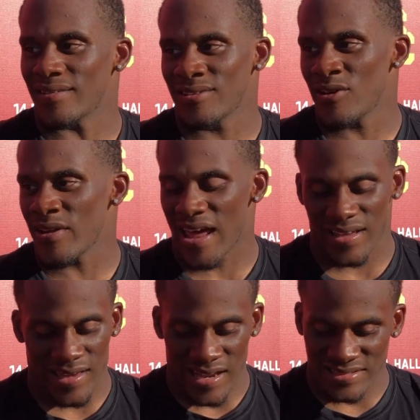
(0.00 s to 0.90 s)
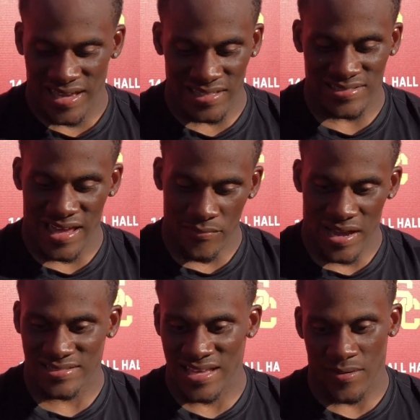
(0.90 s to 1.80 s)
You know, you gotta take it step by
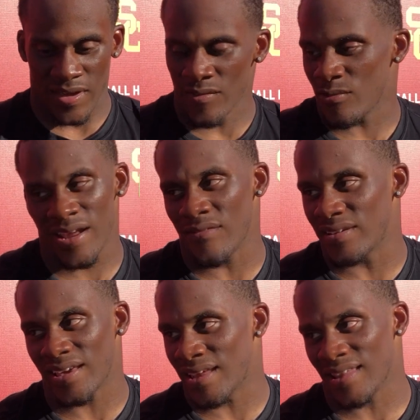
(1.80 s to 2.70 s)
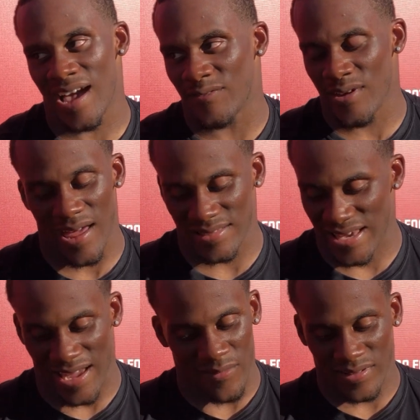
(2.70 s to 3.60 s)
step. Even with everything in life, you gotta
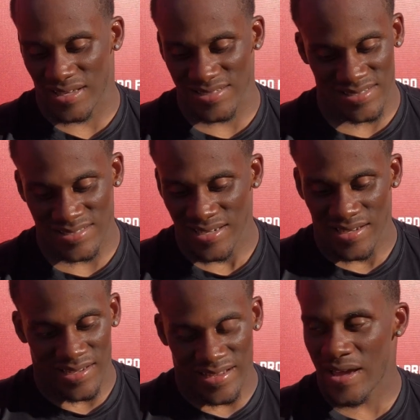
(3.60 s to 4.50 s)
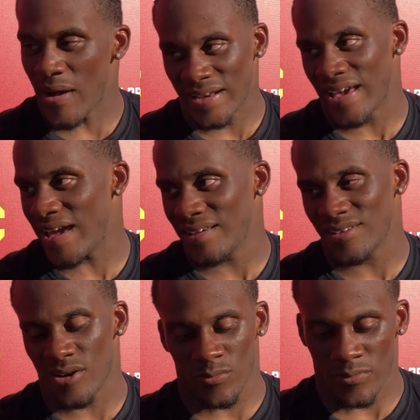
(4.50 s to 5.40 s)
take everything just day by day, you
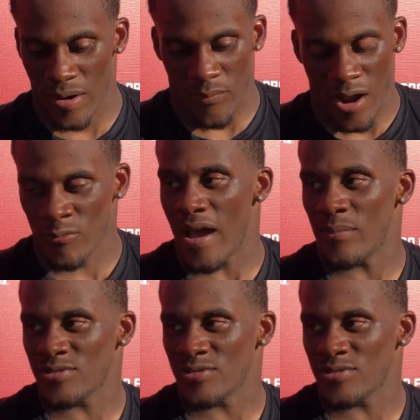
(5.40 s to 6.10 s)
know, rep by rep.